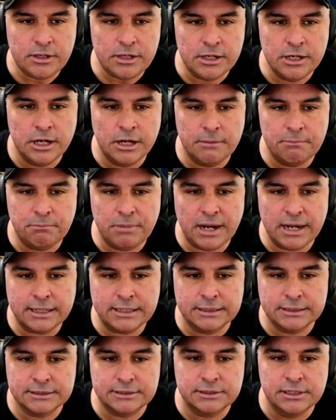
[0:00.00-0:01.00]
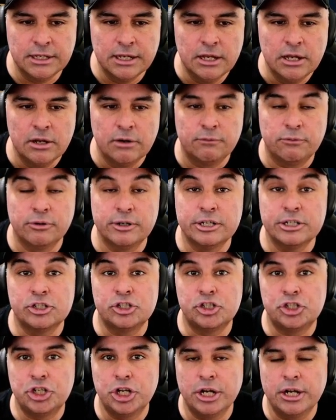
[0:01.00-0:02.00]
Bacchus, for his
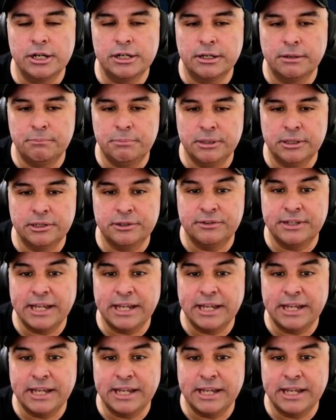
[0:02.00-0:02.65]
chug ability, they